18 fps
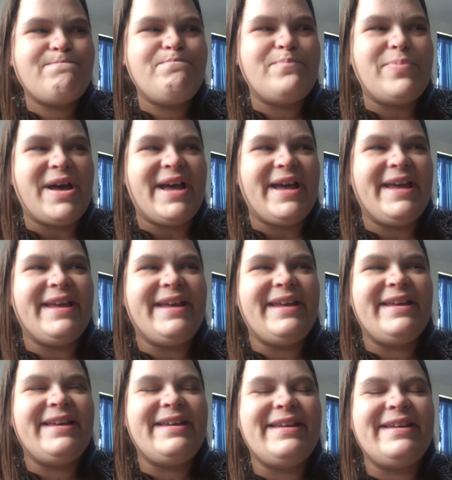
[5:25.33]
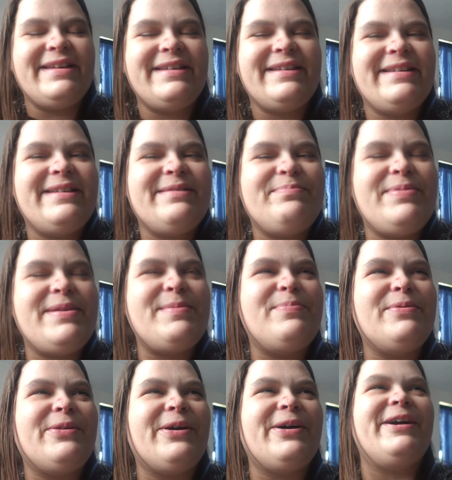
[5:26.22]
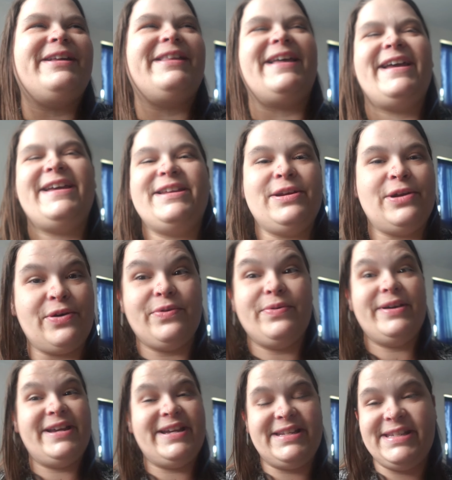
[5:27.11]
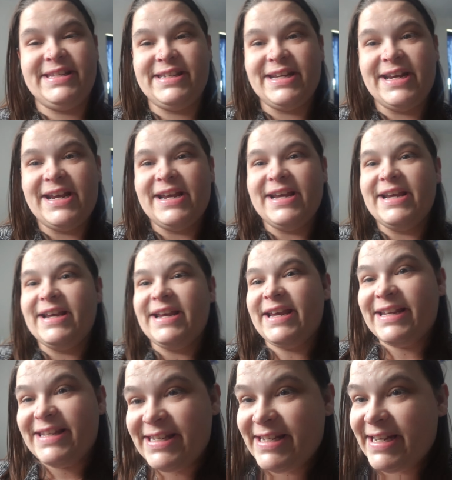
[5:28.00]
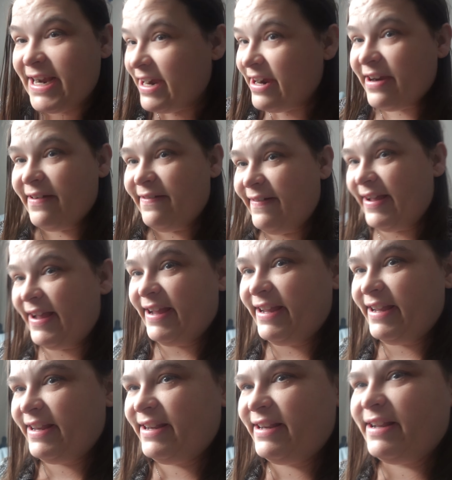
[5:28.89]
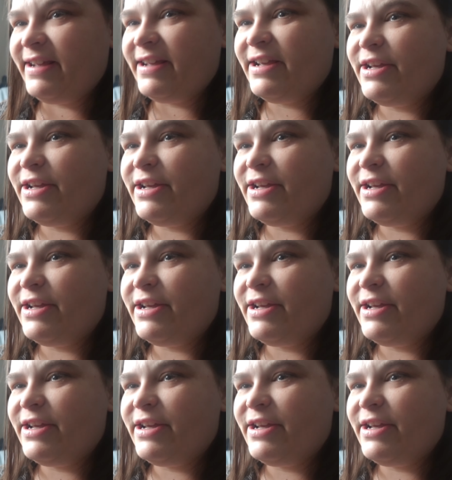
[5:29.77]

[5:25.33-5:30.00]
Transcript: but people are like, no, it's terrifying.